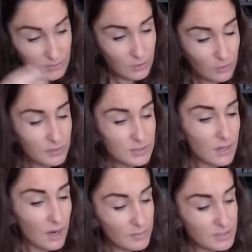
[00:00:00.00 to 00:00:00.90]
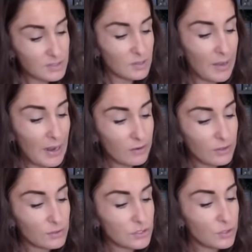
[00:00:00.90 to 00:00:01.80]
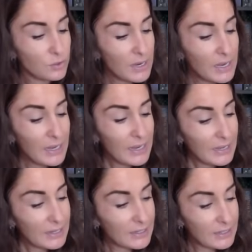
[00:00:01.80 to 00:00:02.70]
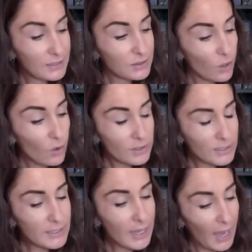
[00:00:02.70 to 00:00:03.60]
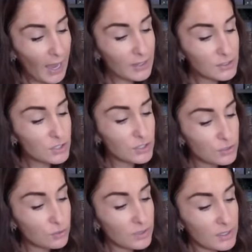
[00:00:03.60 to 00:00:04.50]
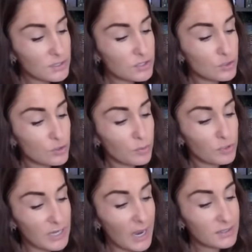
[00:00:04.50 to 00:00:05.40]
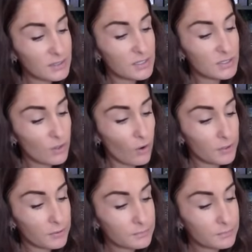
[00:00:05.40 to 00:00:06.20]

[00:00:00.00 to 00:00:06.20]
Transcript: all the zombies in the background too? He thought he had to do this to protect his daughter